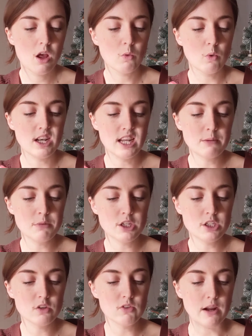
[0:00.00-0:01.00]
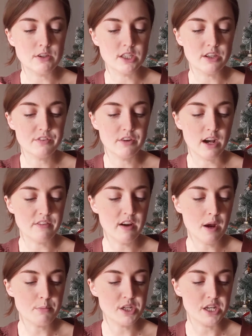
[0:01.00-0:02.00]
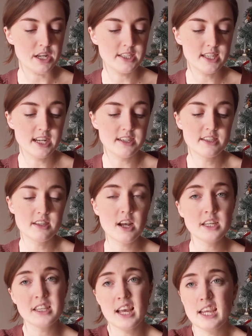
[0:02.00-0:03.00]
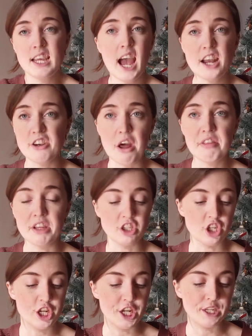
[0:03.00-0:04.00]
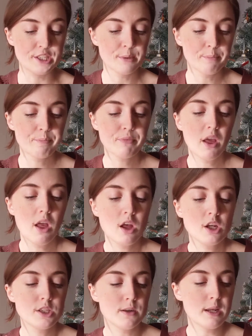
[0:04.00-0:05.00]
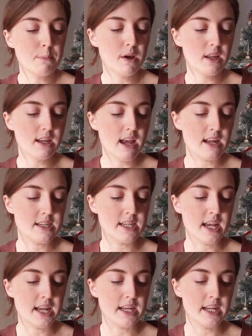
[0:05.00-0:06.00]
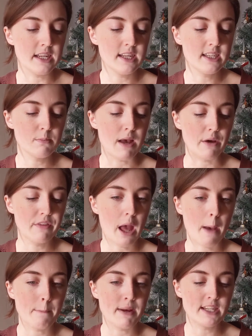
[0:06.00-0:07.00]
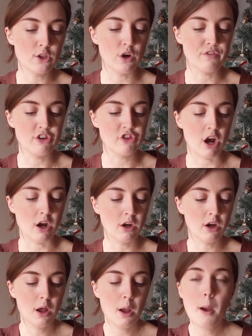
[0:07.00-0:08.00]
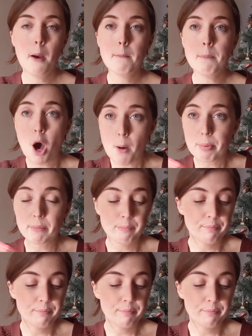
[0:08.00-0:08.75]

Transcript: William looked around at the forever emptiness and decided that he had nothing to lose. So he put the candy cane in his mouth and bit off a chunk. Pop!